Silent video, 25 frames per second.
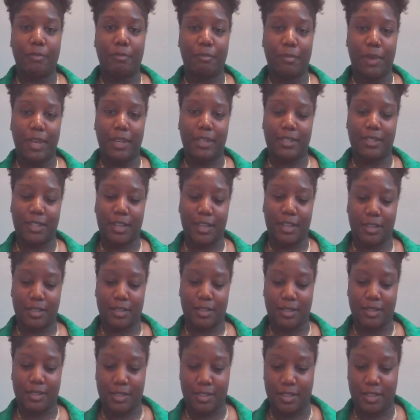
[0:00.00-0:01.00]
makes
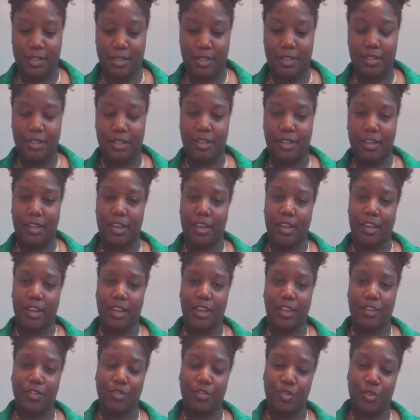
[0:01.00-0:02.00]
us
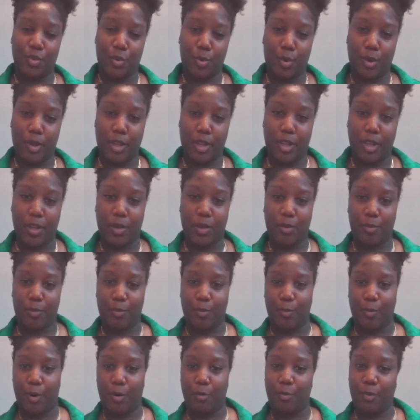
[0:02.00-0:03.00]
enjoy
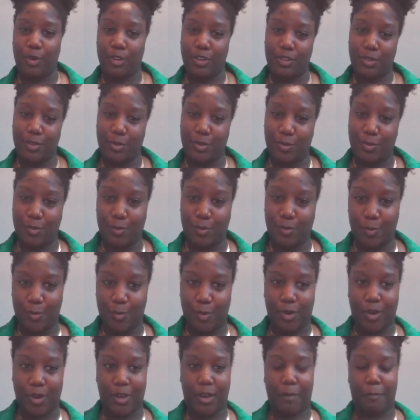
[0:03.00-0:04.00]
what we do
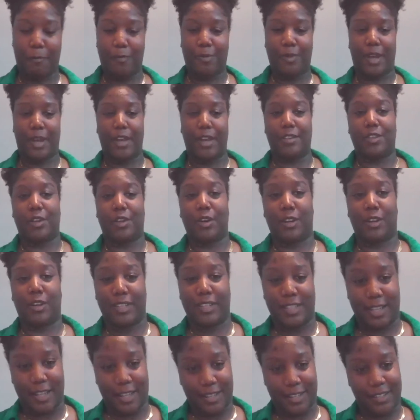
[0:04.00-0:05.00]
as
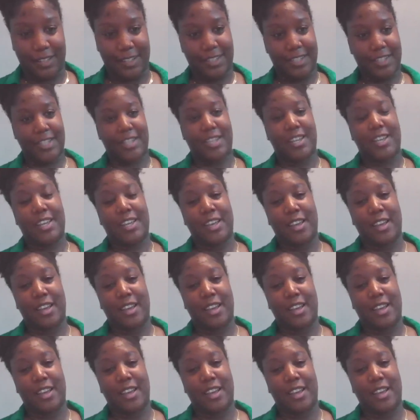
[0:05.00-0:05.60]
architects.